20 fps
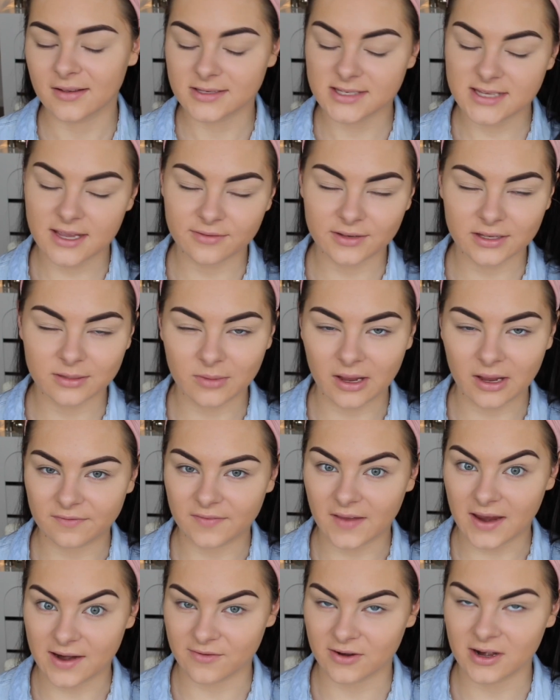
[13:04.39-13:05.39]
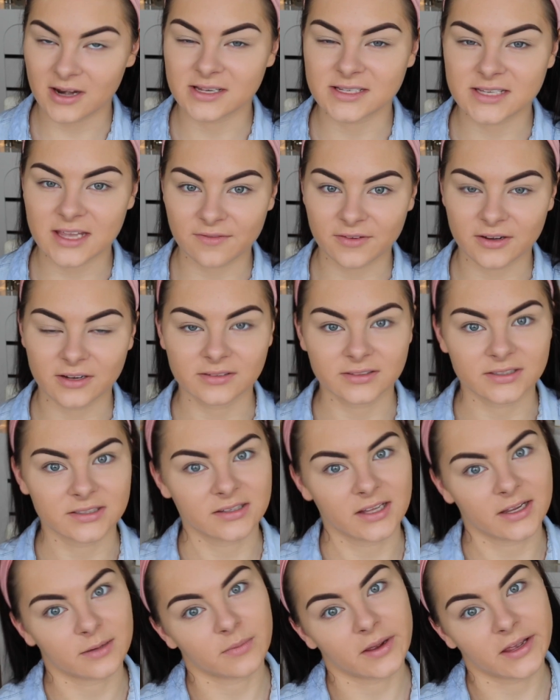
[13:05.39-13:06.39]
definitely favorite and definitely
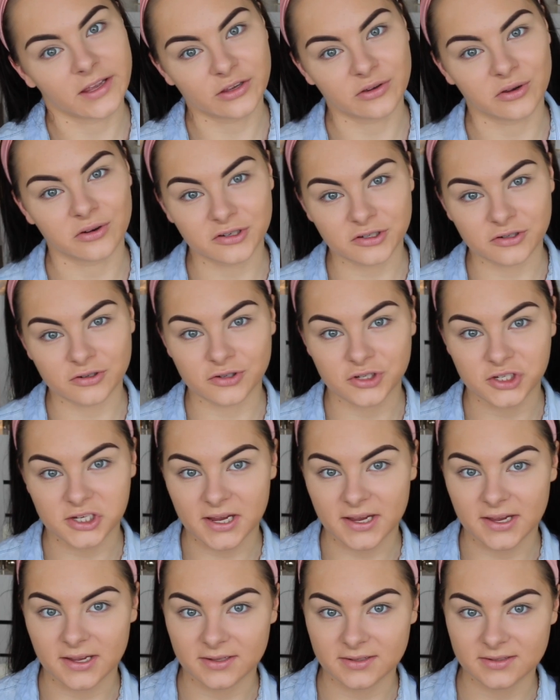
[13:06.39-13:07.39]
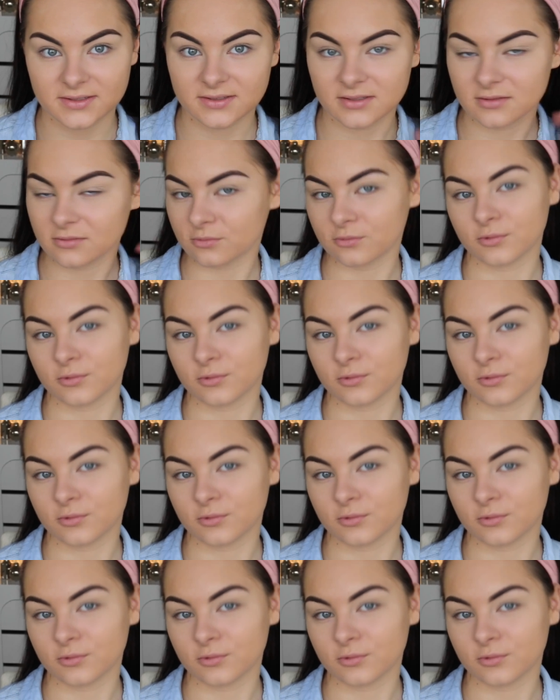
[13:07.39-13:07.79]
like my go-to shades